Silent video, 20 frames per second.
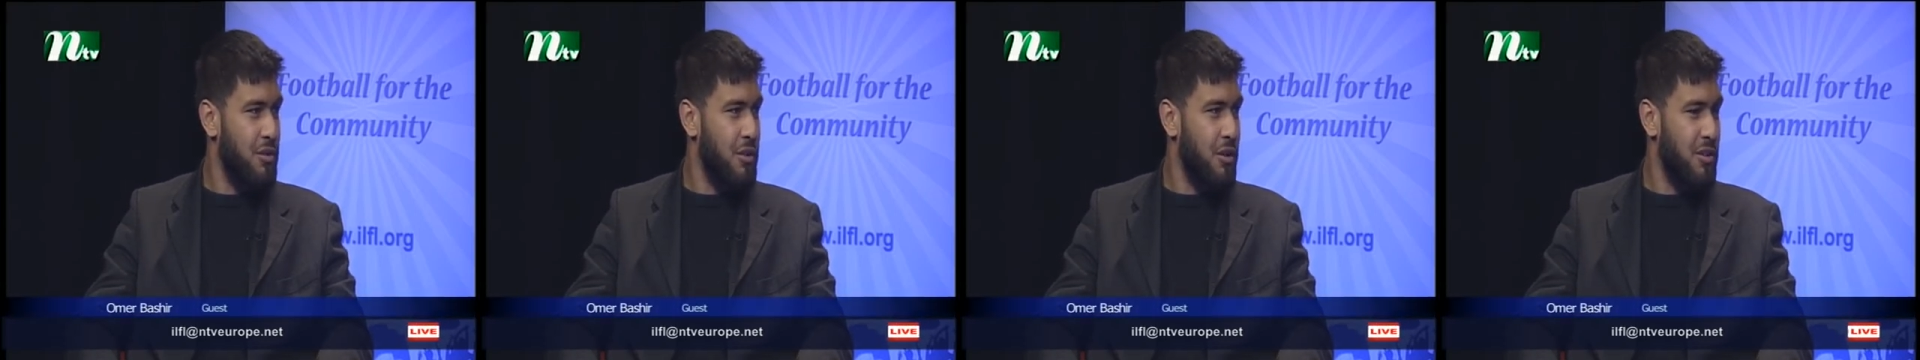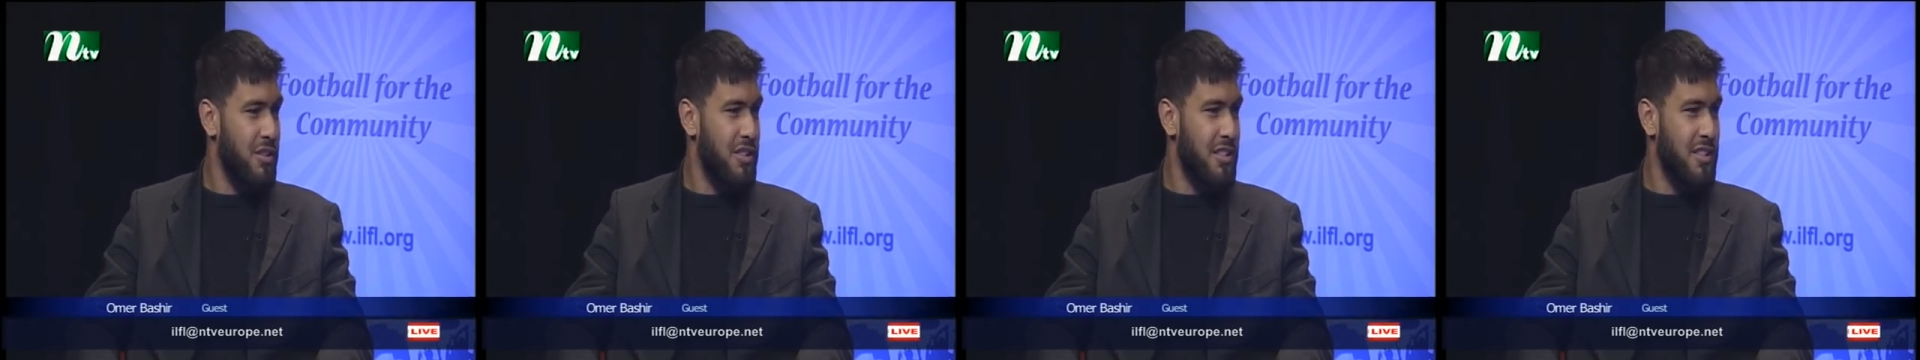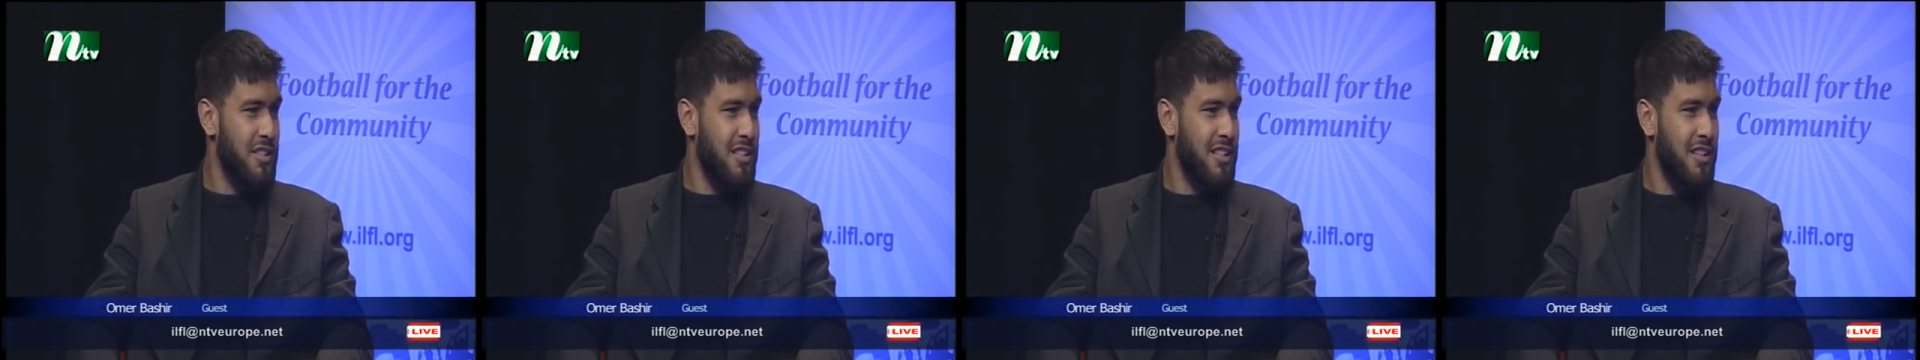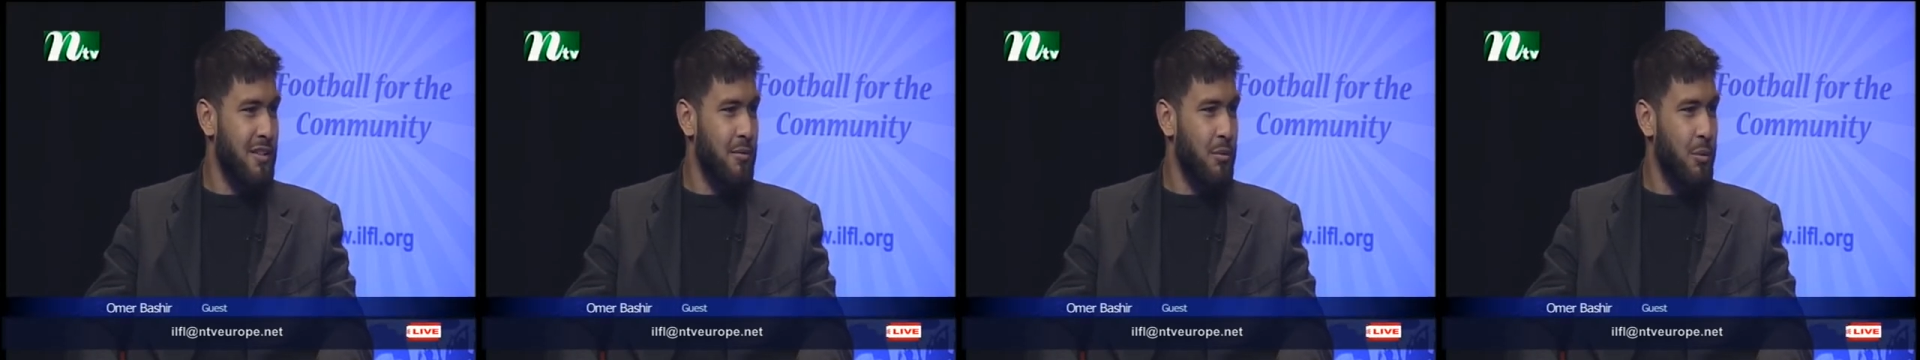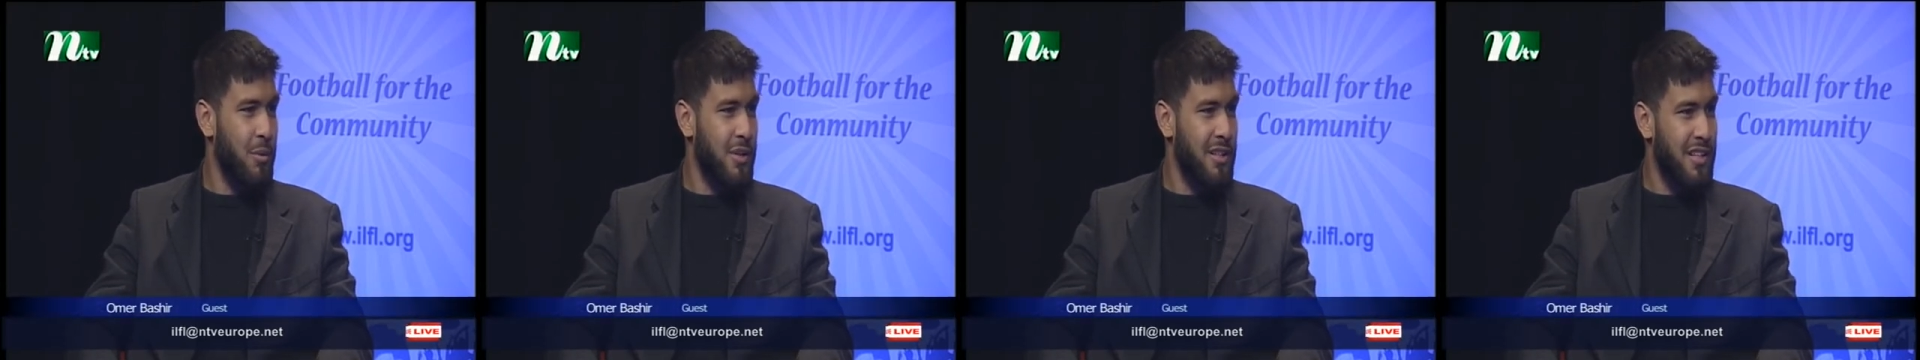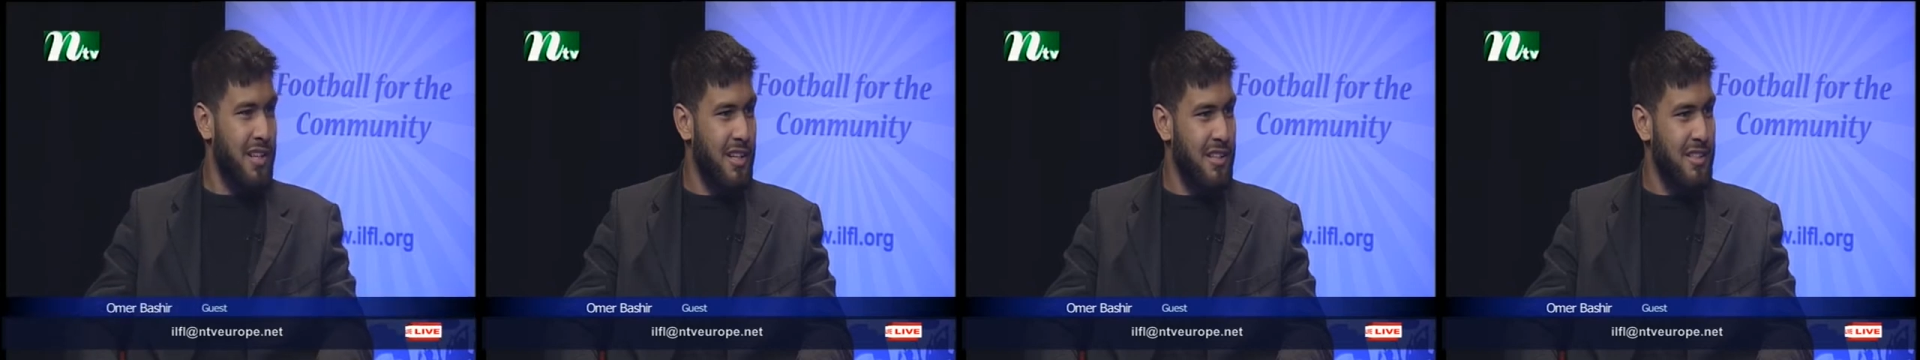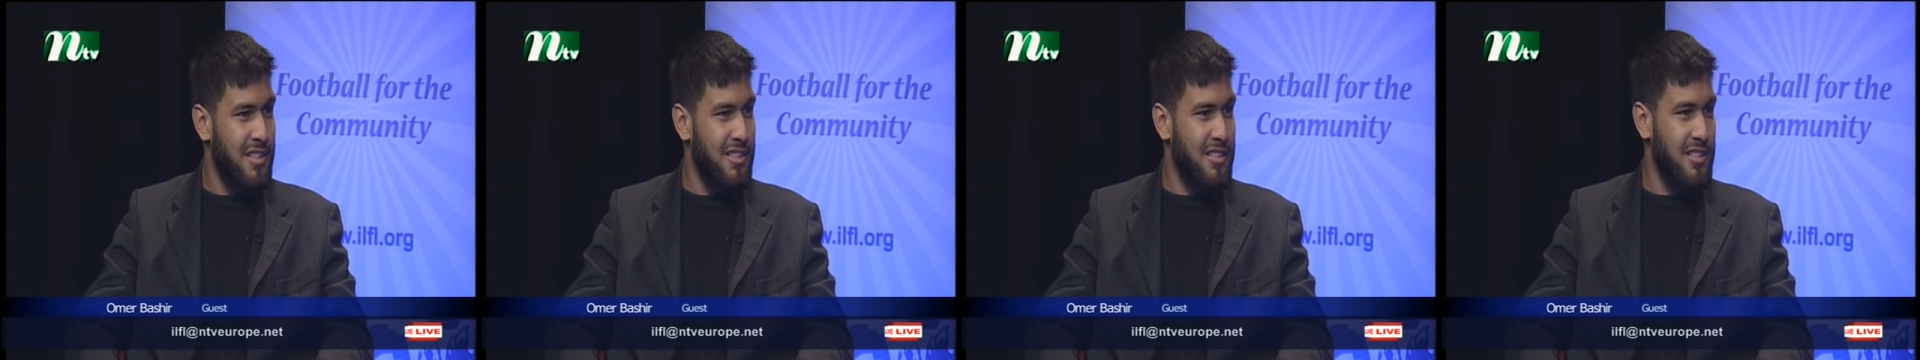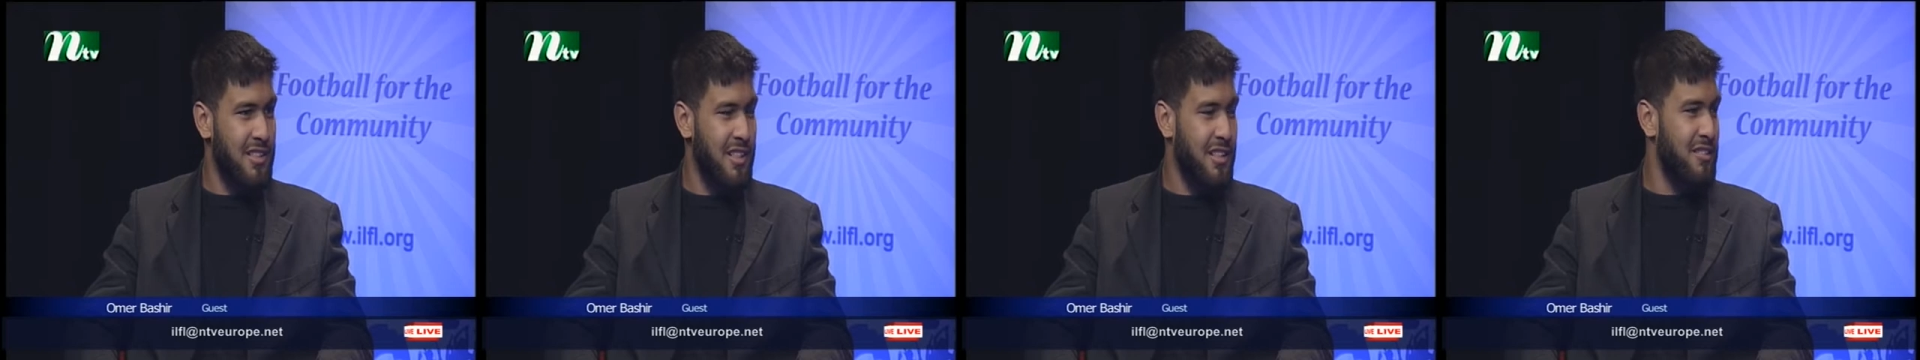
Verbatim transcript: losses, and then we won again yesterday.